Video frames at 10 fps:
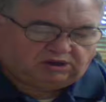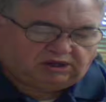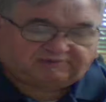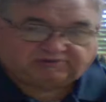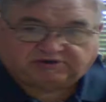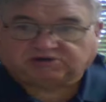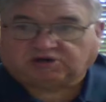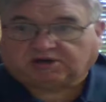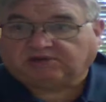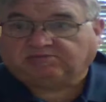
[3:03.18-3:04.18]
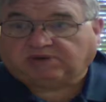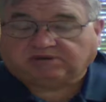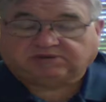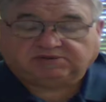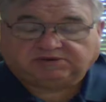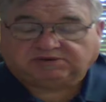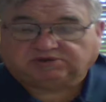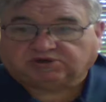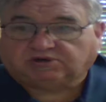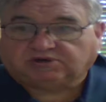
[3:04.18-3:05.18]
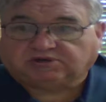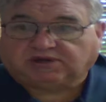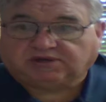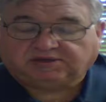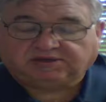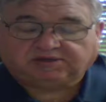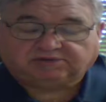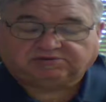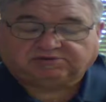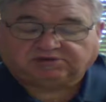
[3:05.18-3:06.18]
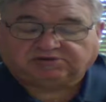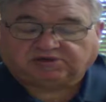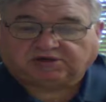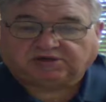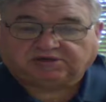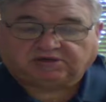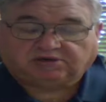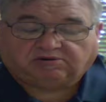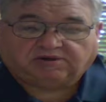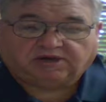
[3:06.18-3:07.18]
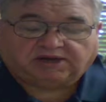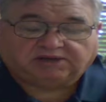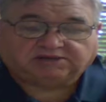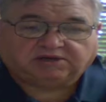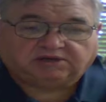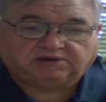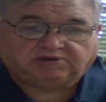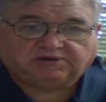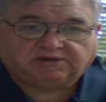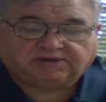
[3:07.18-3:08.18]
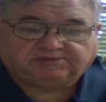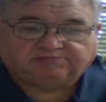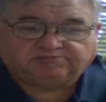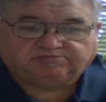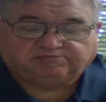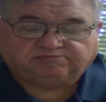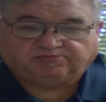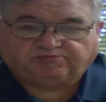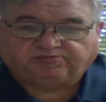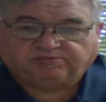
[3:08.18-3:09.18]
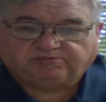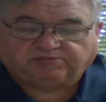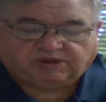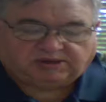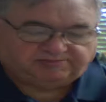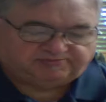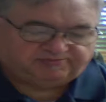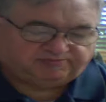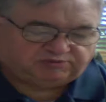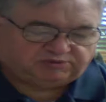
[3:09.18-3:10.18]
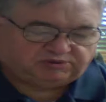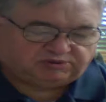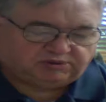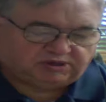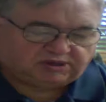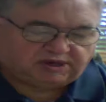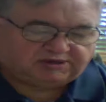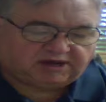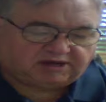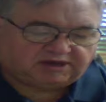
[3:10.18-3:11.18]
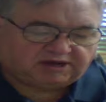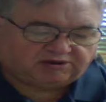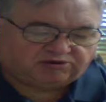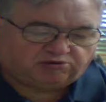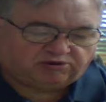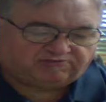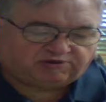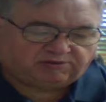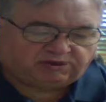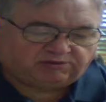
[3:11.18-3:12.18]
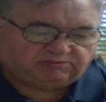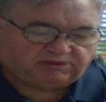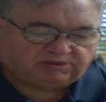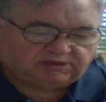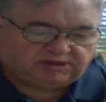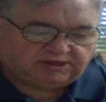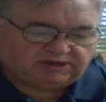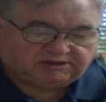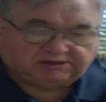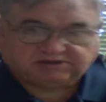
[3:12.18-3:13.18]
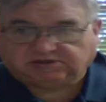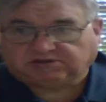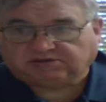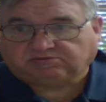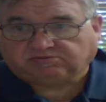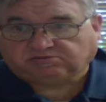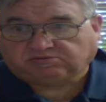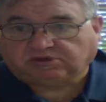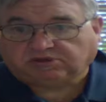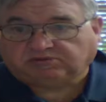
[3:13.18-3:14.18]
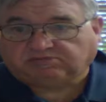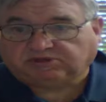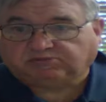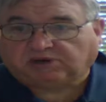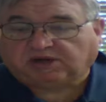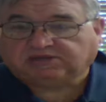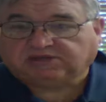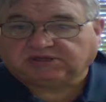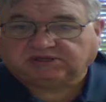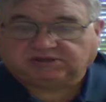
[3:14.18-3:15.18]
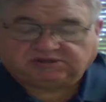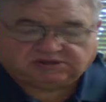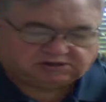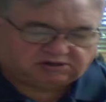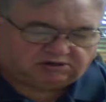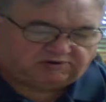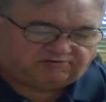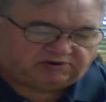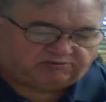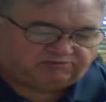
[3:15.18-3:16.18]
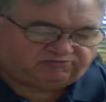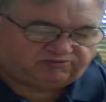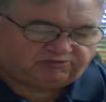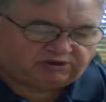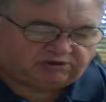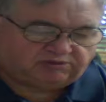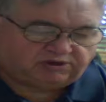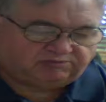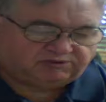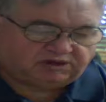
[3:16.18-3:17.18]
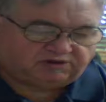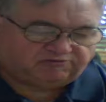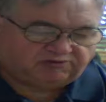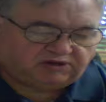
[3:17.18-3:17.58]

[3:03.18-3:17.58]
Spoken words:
After you're talking about talking to the Lord and asking the Lord to kind of take that thorn from him, and this is the response he discerned from the Lord himself.